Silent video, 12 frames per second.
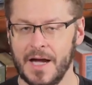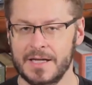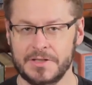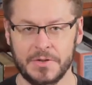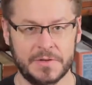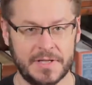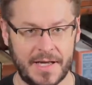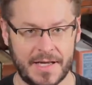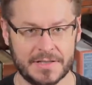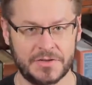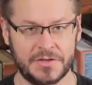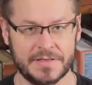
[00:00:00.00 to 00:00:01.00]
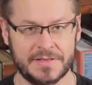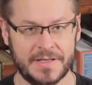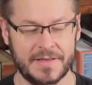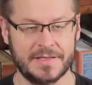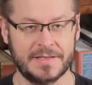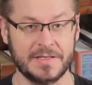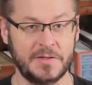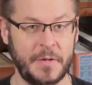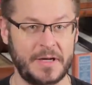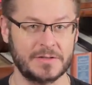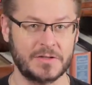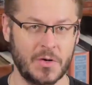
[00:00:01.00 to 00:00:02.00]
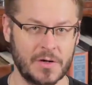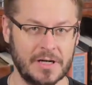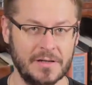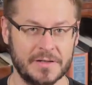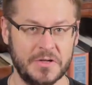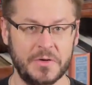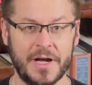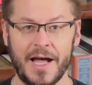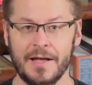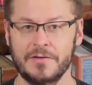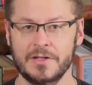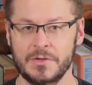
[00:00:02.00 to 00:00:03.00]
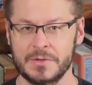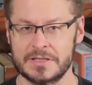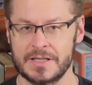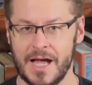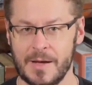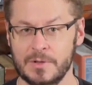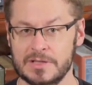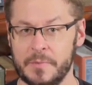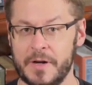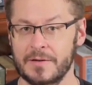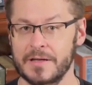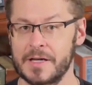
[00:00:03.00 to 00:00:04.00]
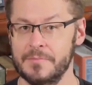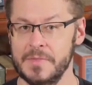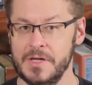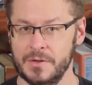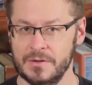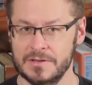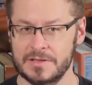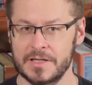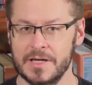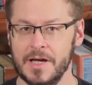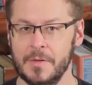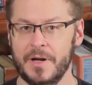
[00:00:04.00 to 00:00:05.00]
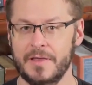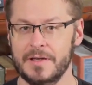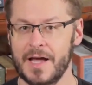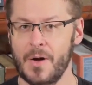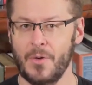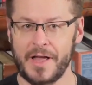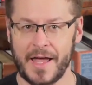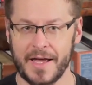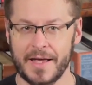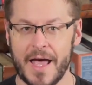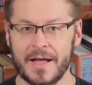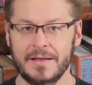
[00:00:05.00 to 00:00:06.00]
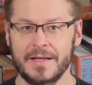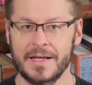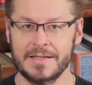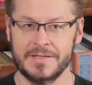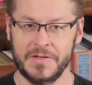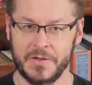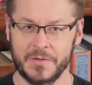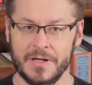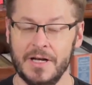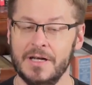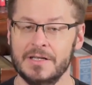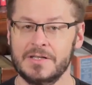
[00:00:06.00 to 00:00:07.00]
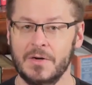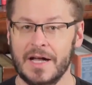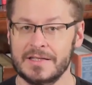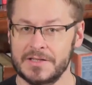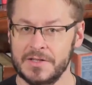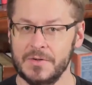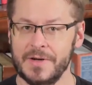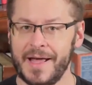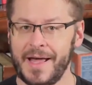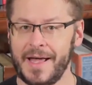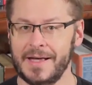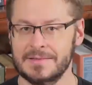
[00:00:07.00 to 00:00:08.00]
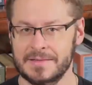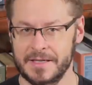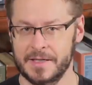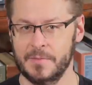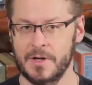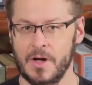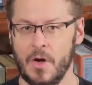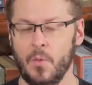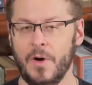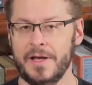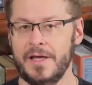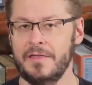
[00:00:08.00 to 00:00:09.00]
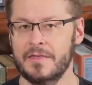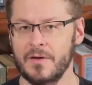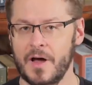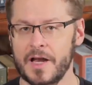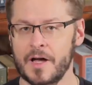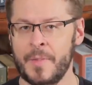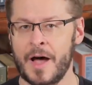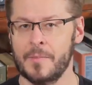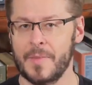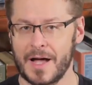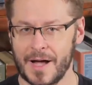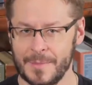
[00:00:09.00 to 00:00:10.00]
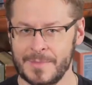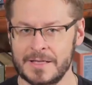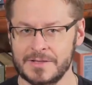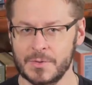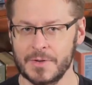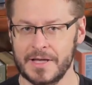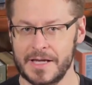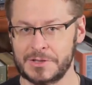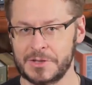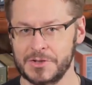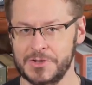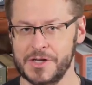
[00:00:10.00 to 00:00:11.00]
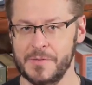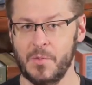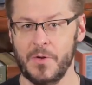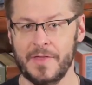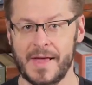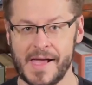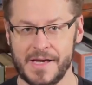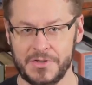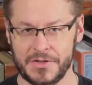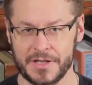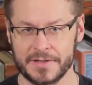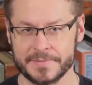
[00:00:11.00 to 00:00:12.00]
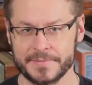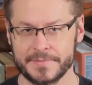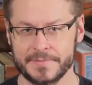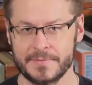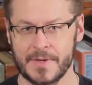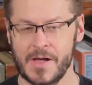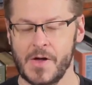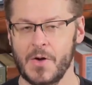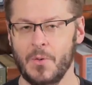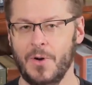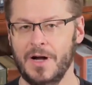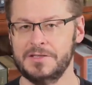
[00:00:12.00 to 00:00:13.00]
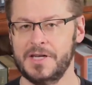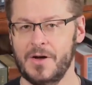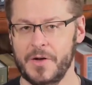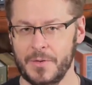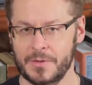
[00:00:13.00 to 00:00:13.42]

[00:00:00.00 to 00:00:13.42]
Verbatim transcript: Hatun Tash just did this at Speaker's Corner. A new convert to Islam was apparently amused by the Dawa gang heckling Hatun, so Hatun asked him what he thought about Muhammad's relationship with Aisha. Watch how he